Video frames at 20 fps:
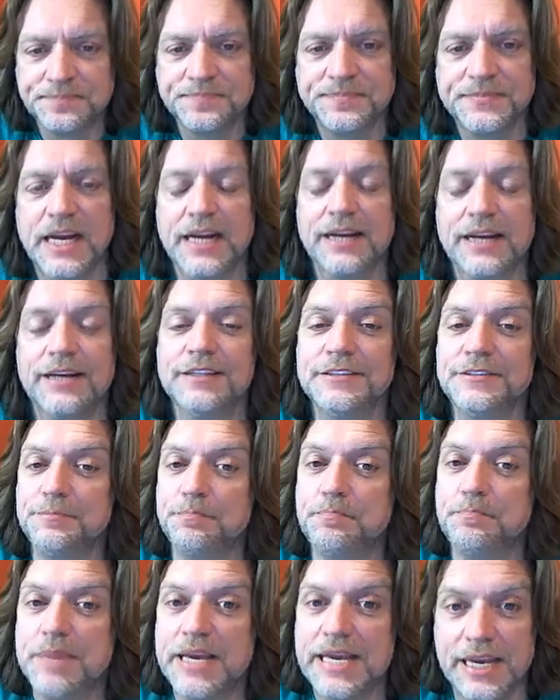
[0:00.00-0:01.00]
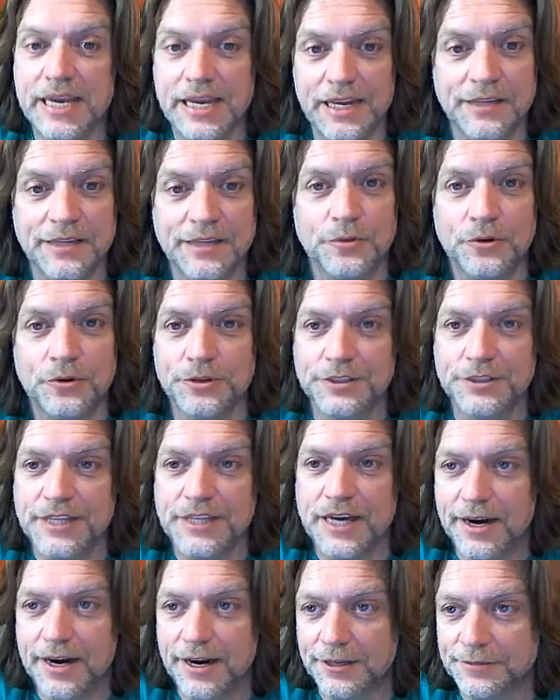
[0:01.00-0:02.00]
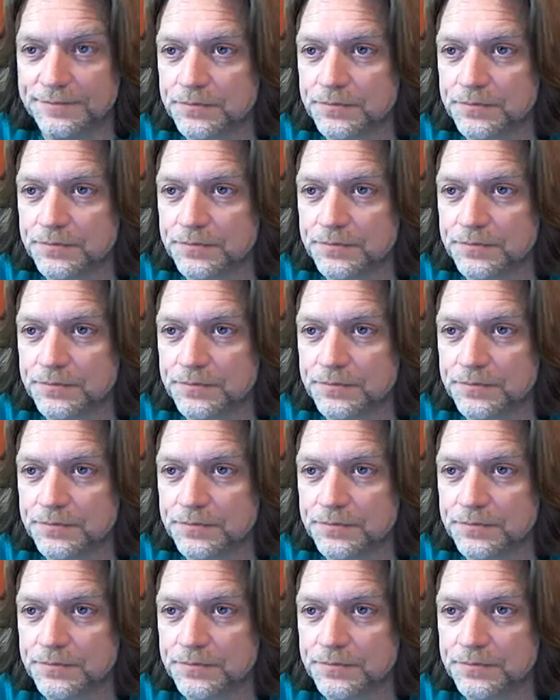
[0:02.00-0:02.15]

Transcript: I couldn't be more tired.